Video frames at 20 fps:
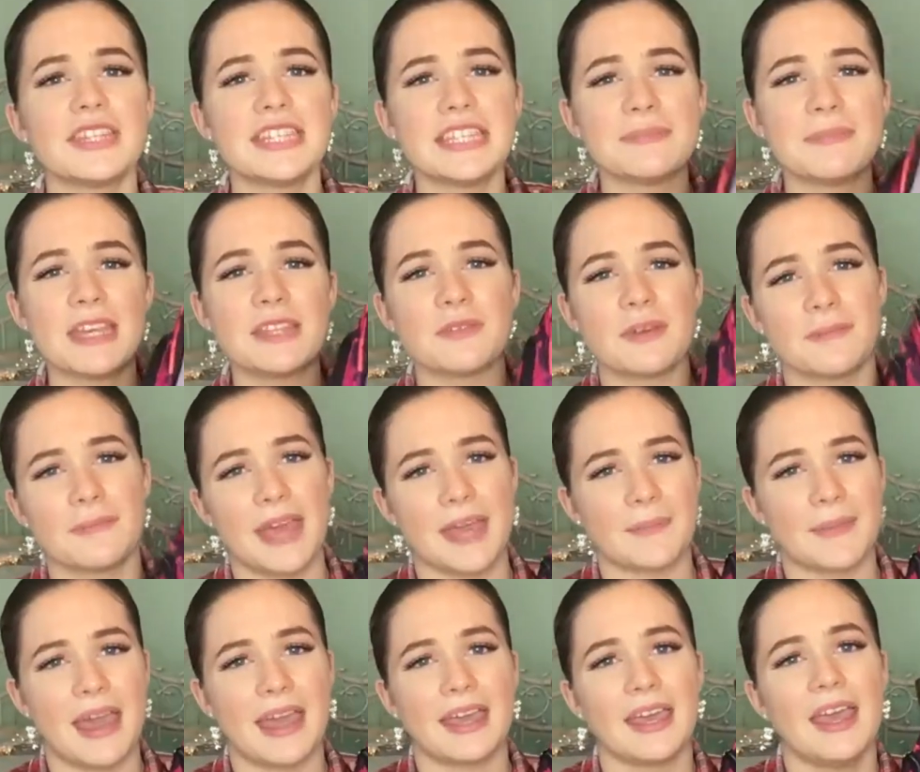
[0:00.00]
this is my swim
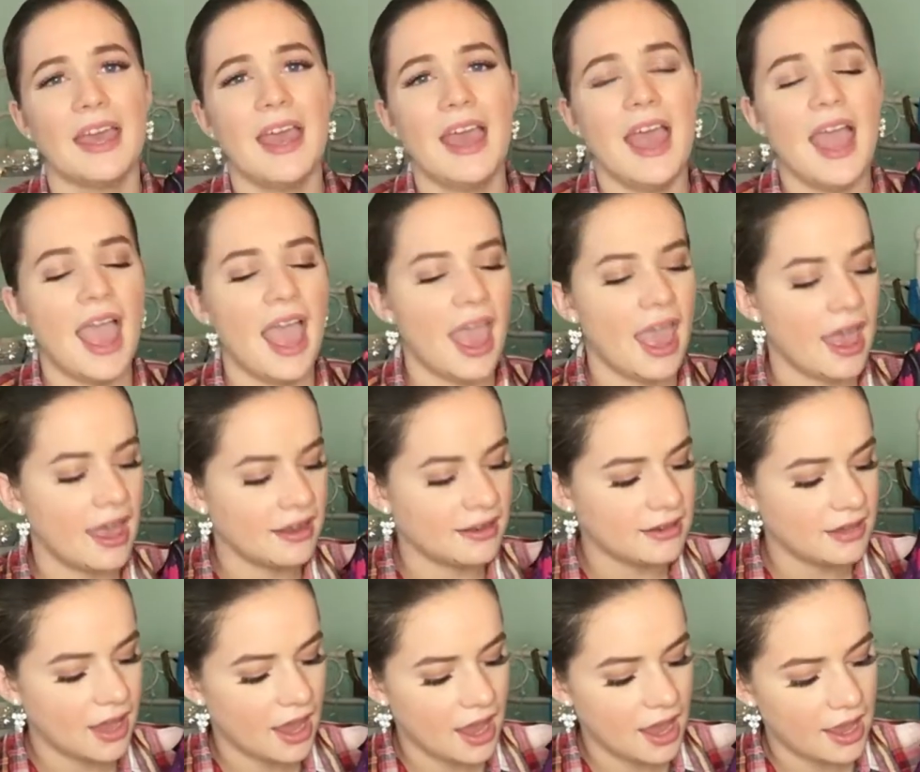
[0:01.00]
backpack.
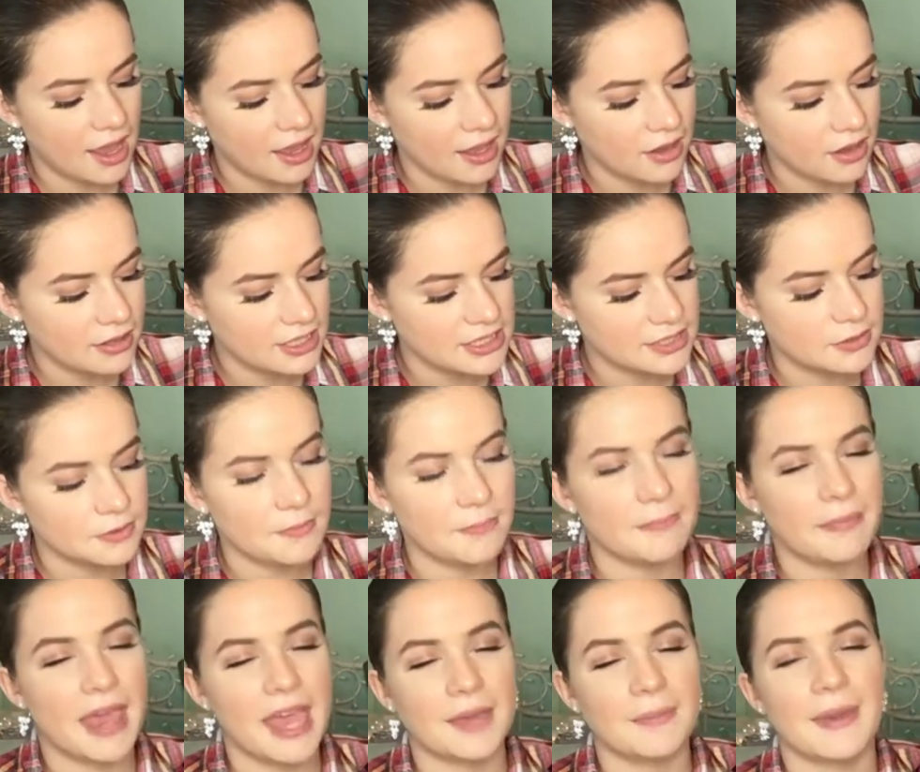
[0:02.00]
And I got this
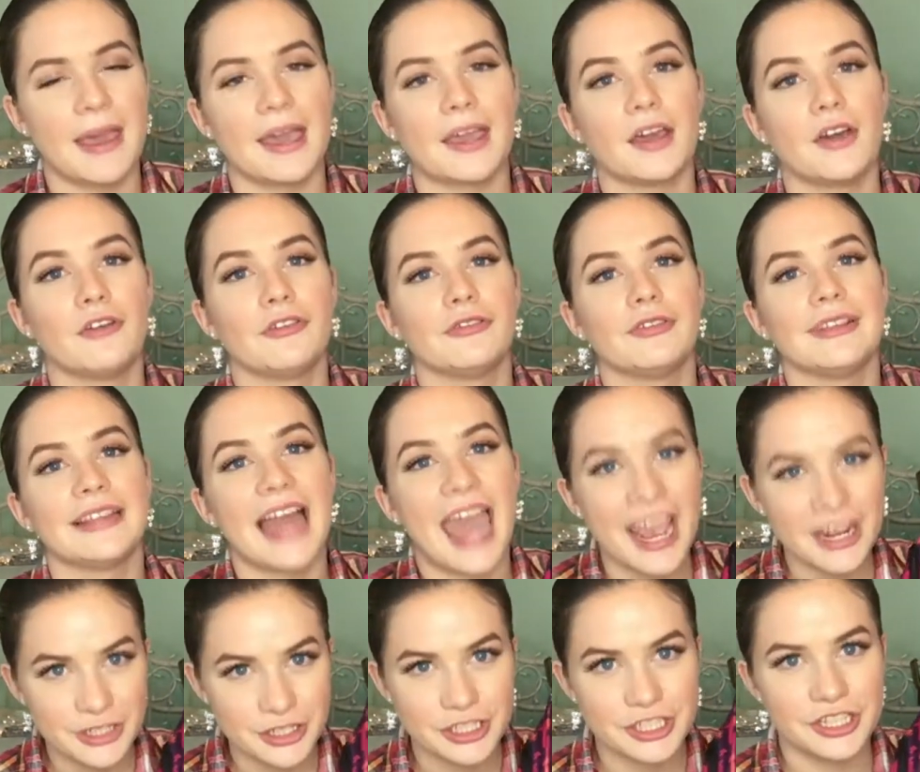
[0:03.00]
backpack
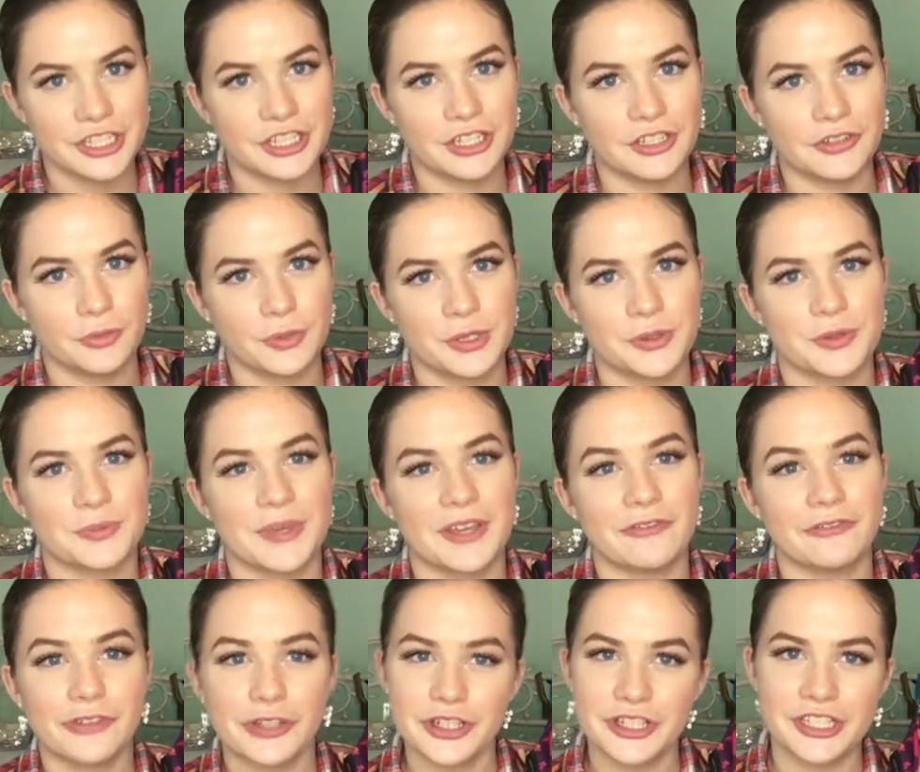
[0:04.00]
last year, which was my
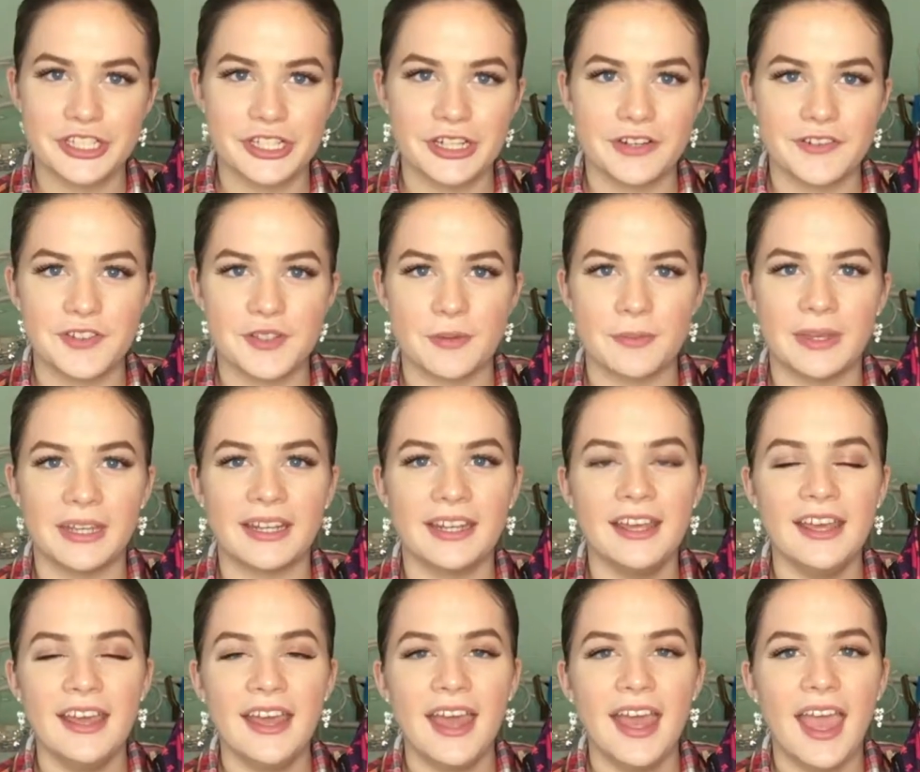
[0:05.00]
first year of swimming,
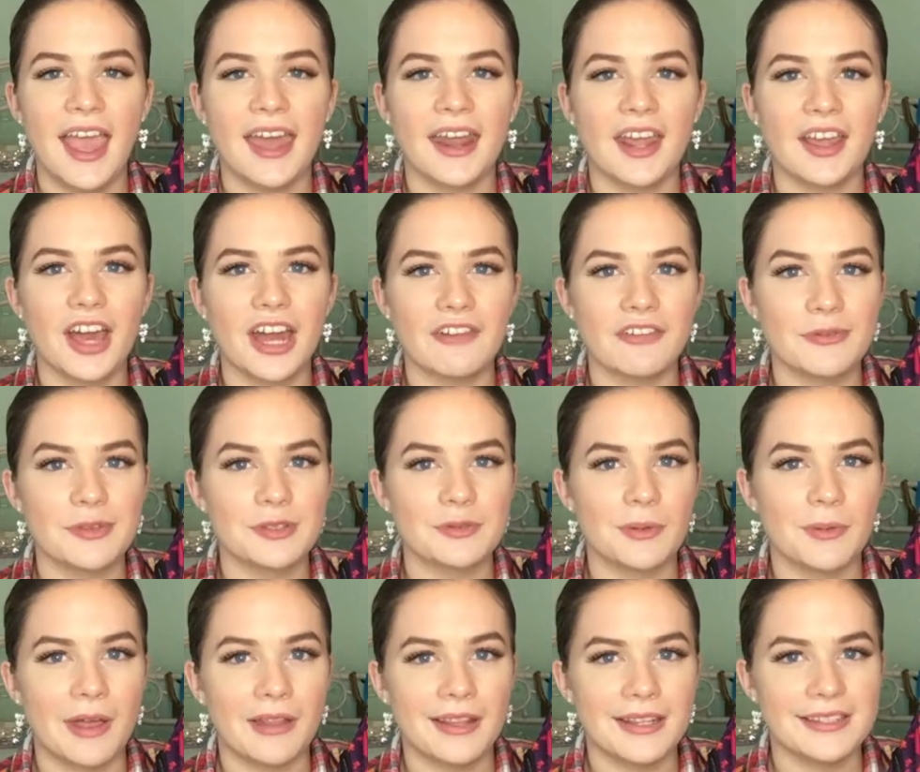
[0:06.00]
and I got it from
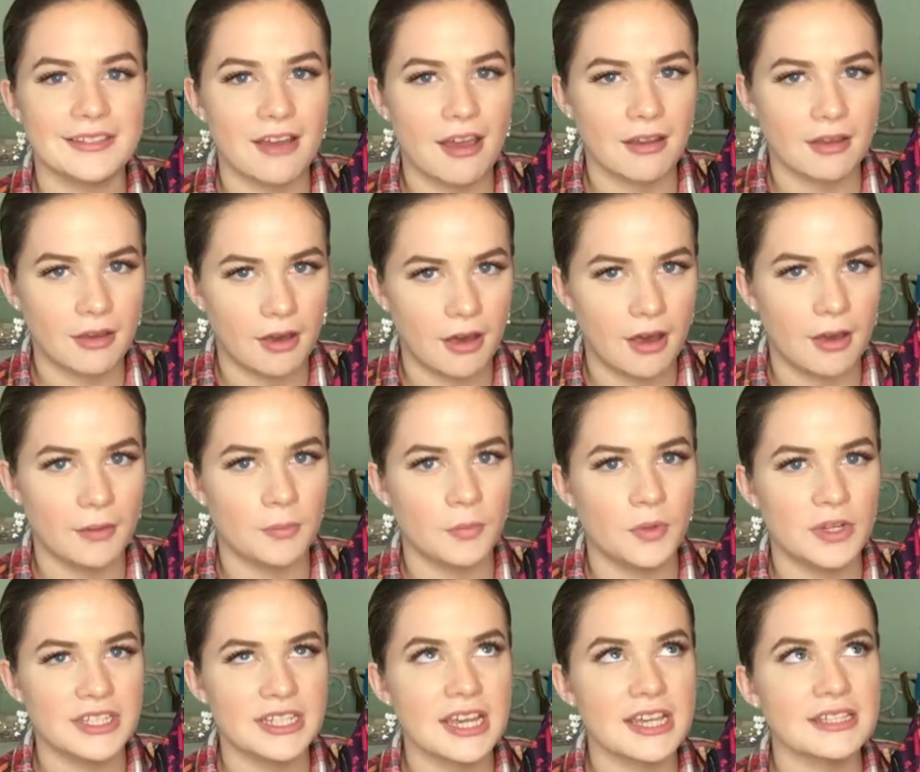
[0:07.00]
swimoutlet.com,
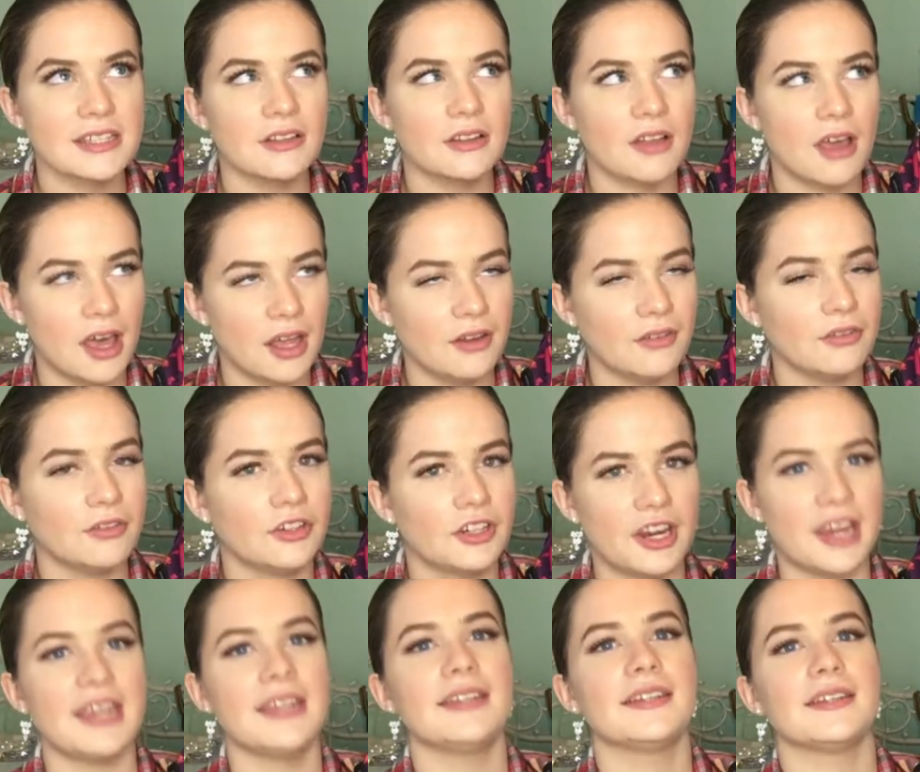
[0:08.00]
which has a lot of
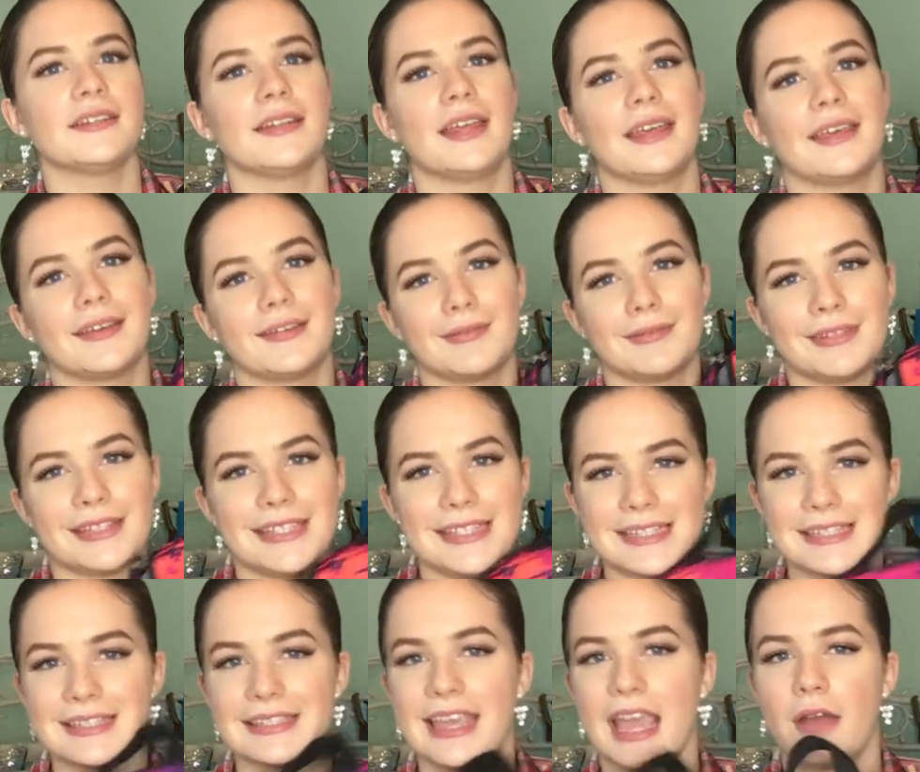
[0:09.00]
great like
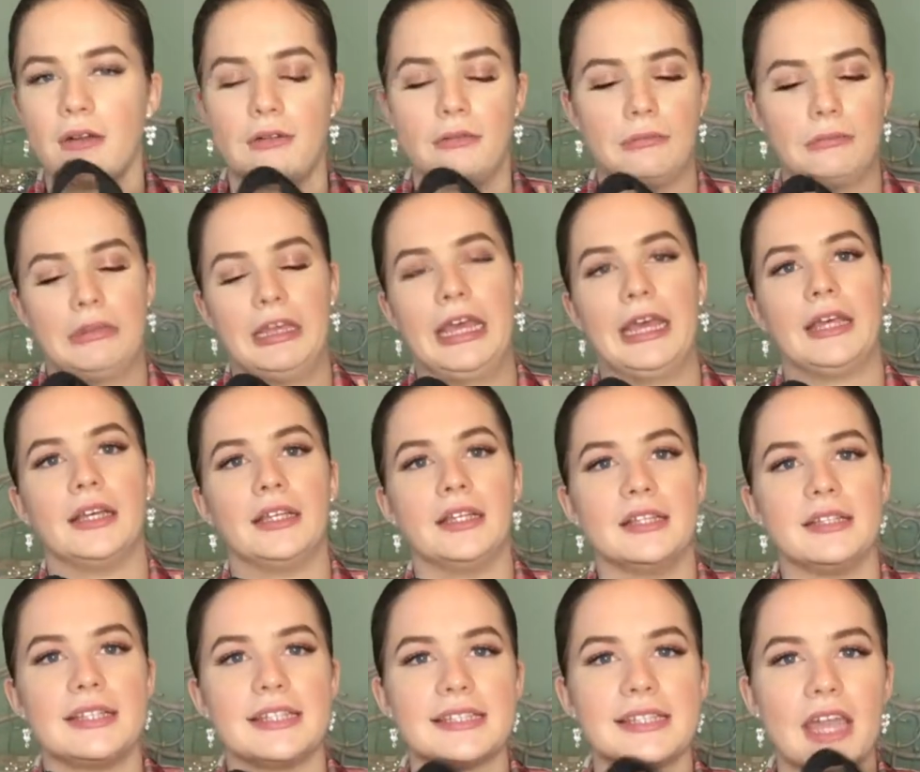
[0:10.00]

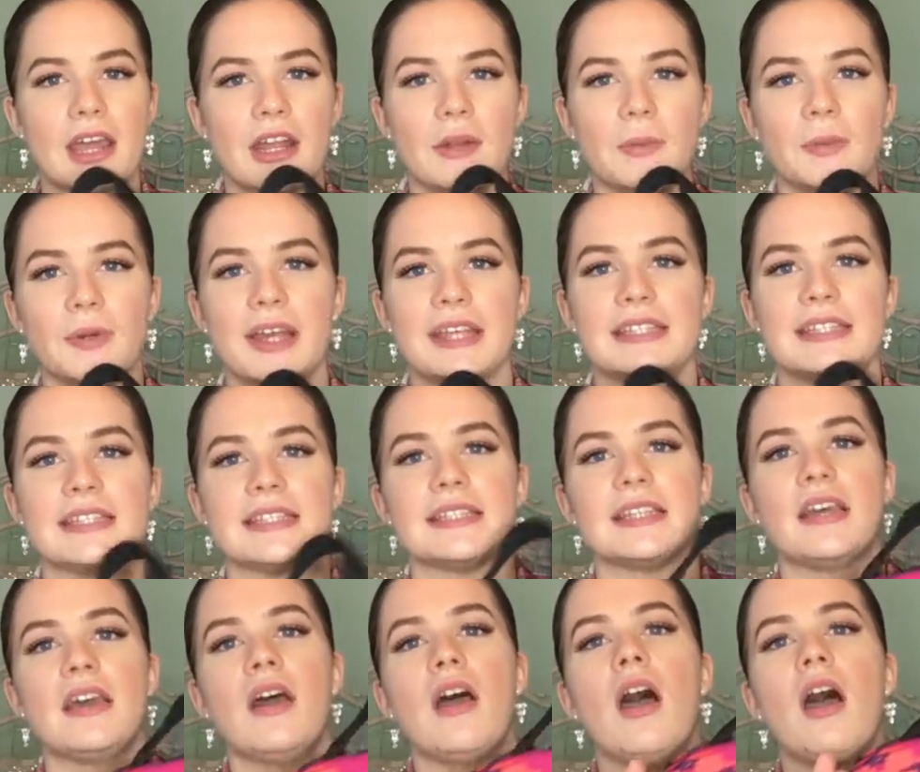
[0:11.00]
discounted prices
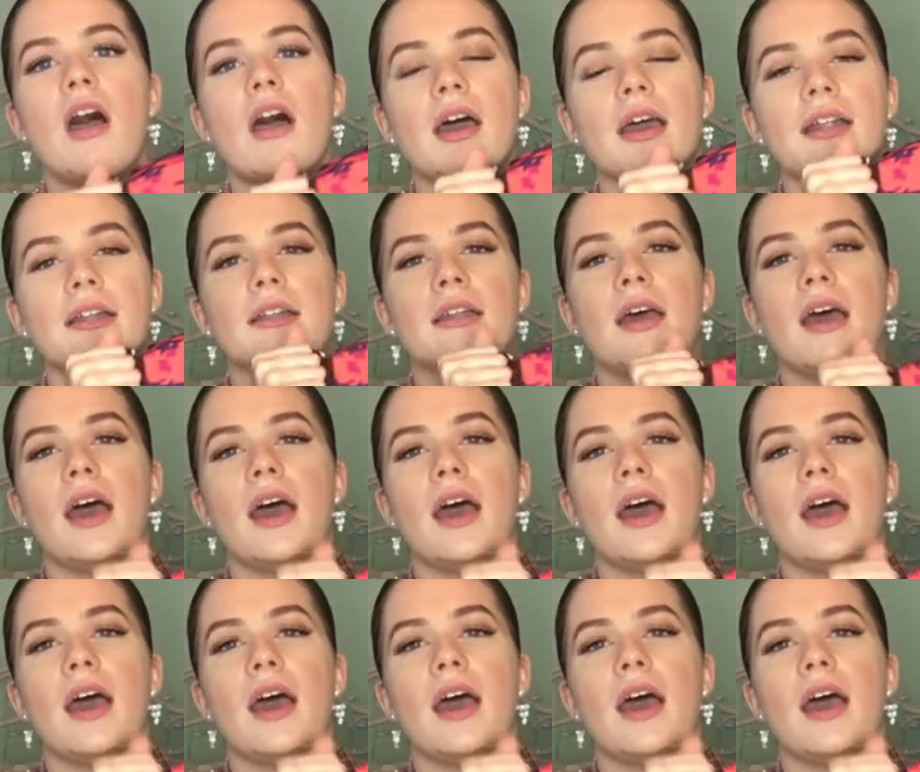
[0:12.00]
on